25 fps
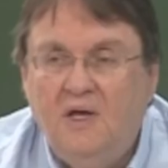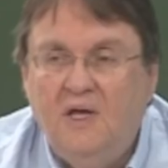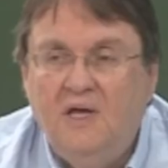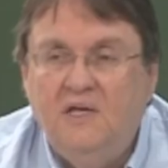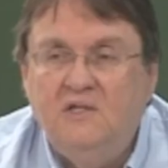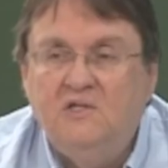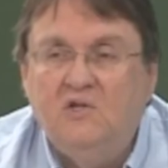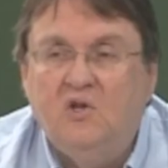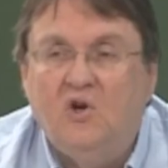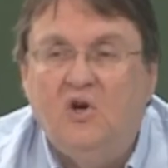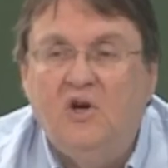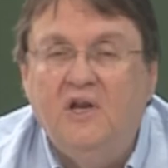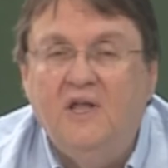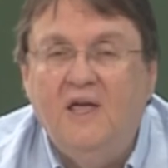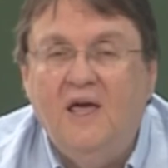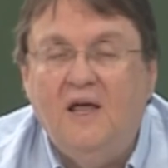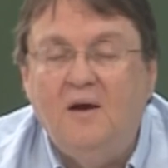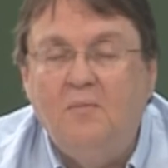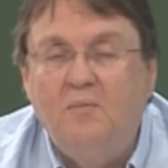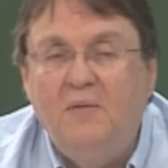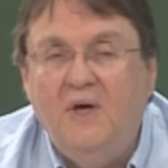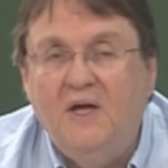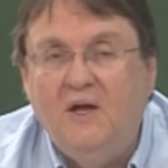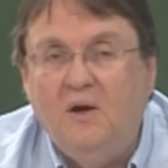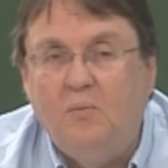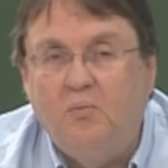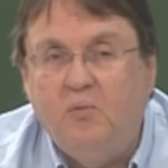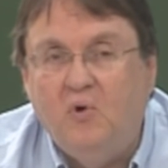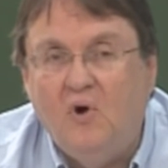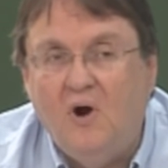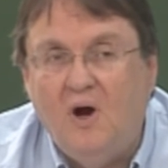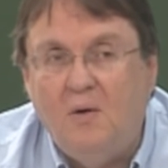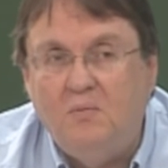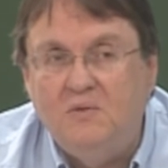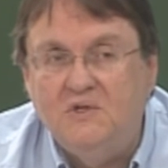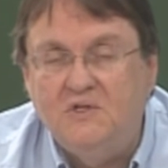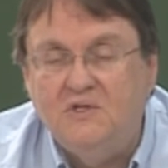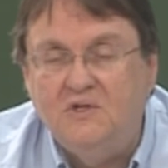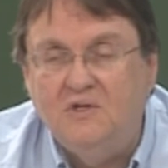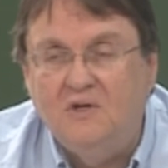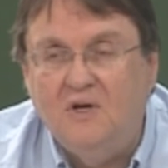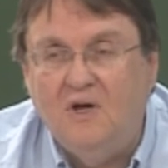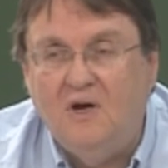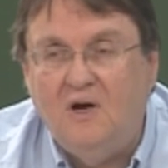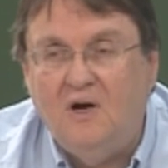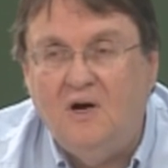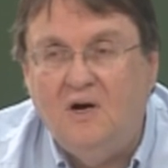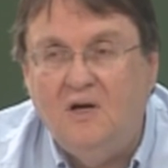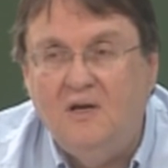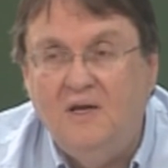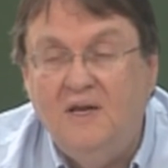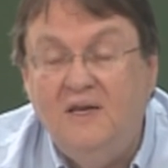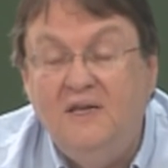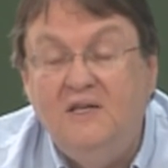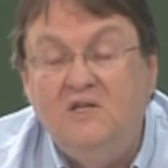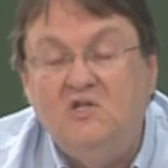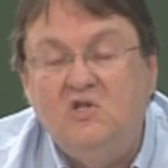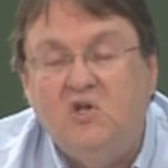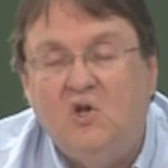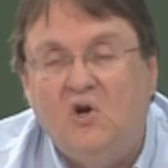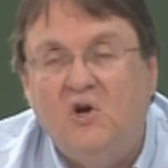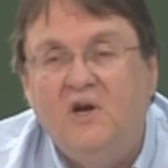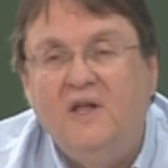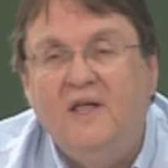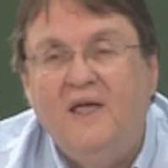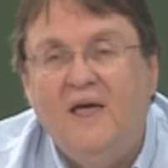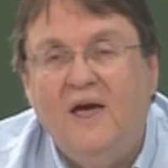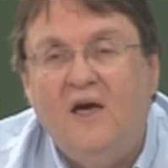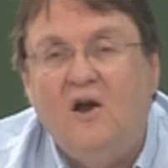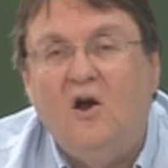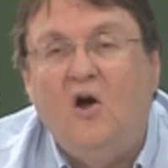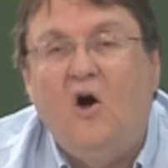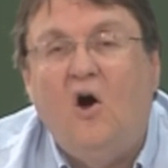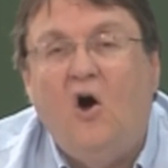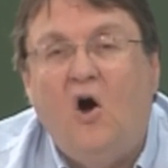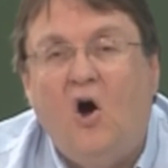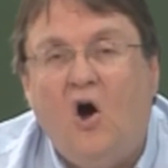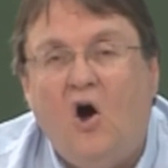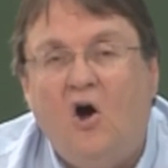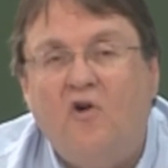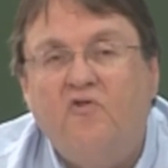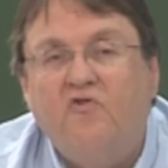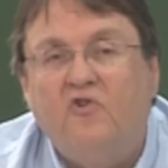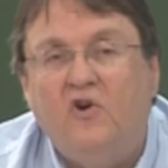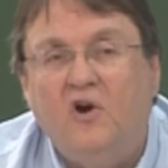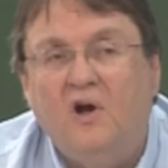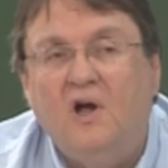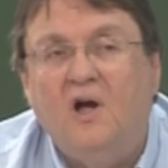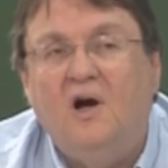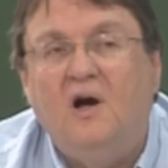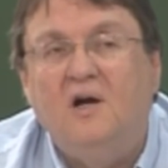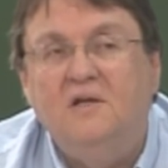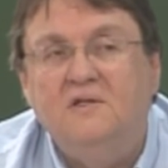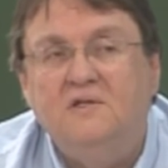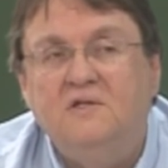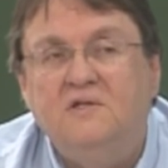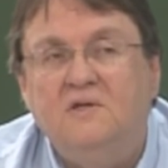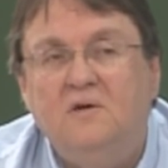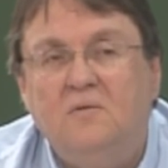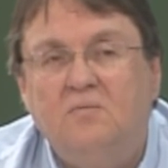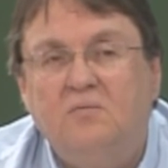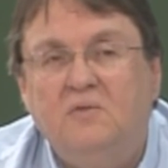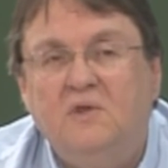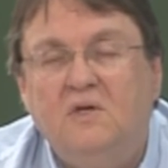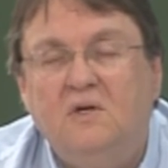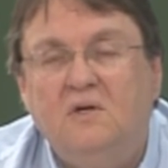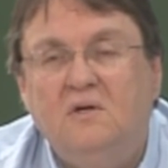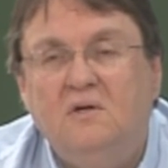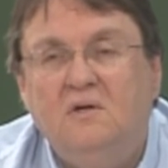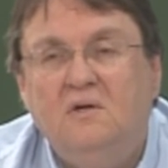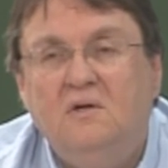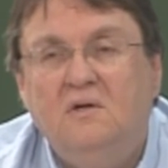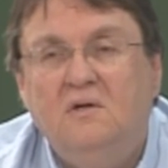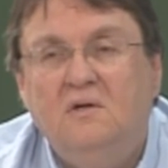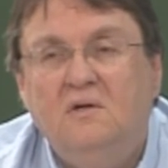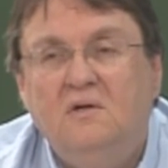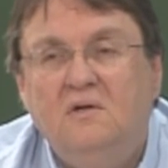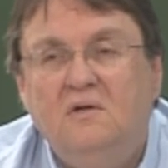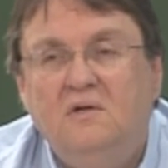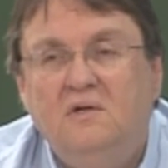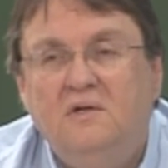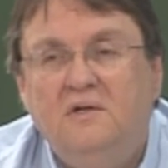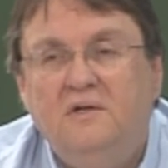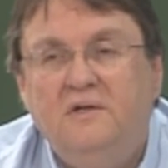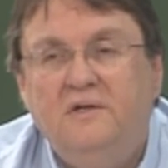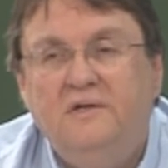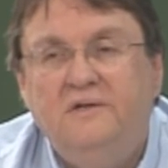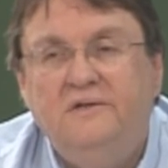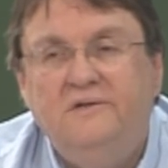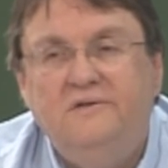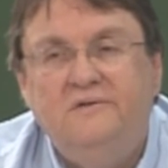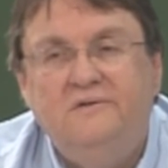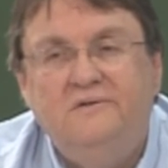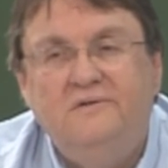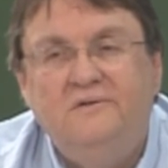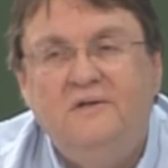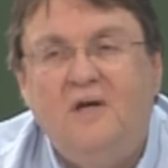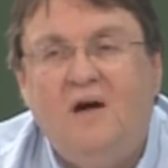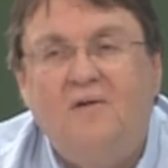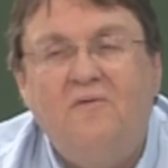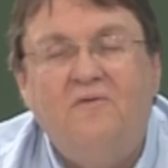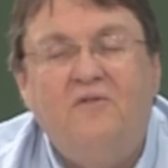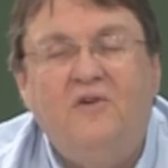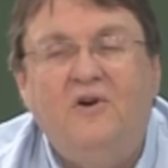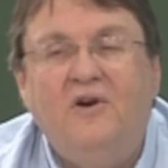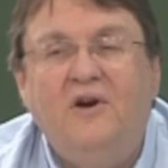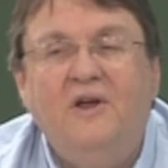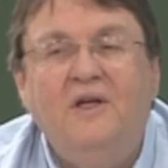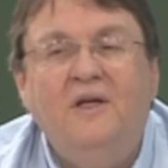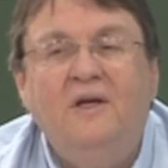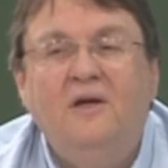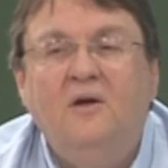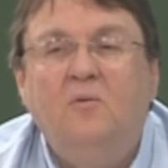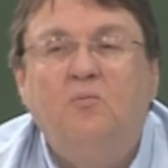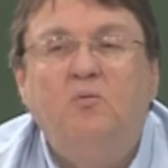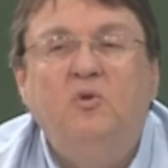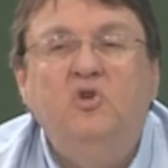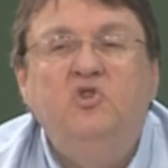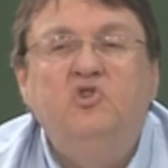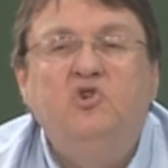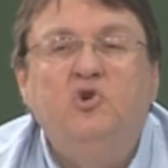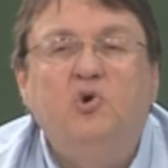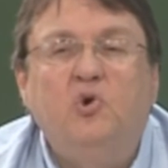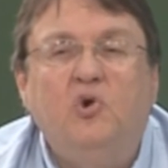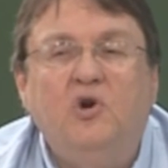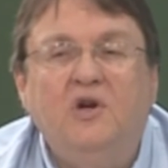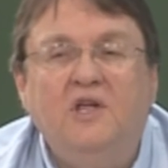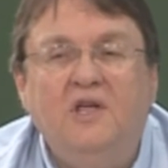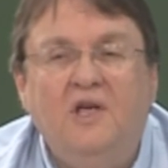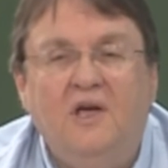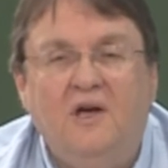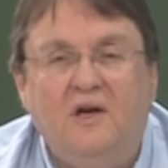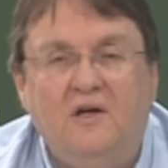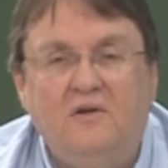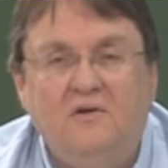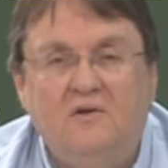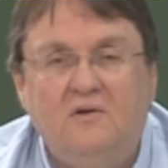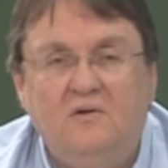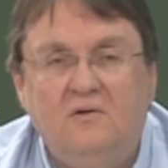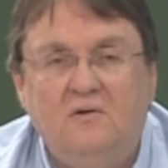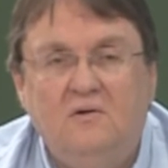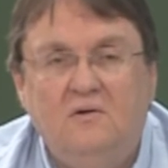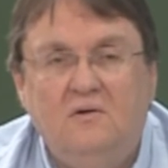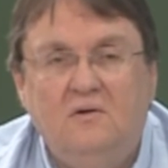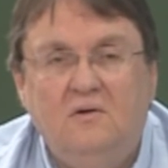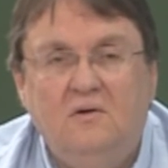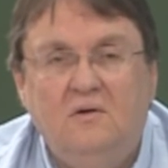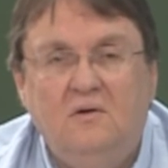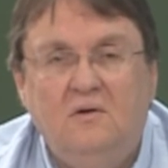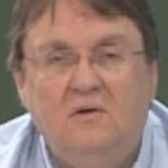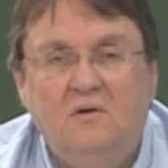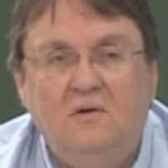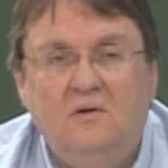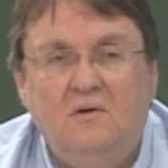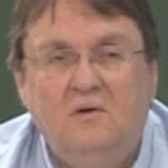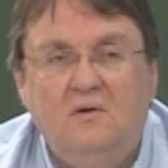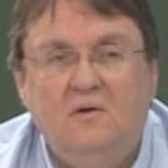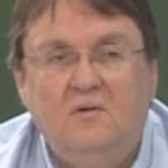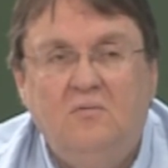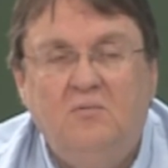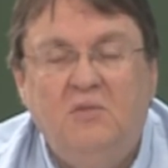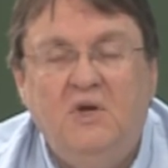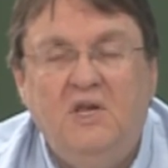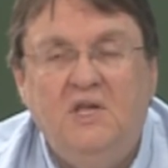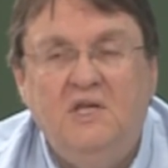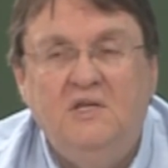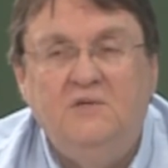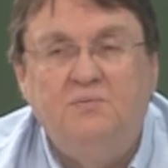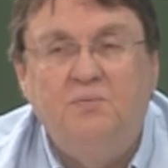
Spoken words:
He's learning how to make a promise to God, and he's learning how to offer God something. Not very mature yet, but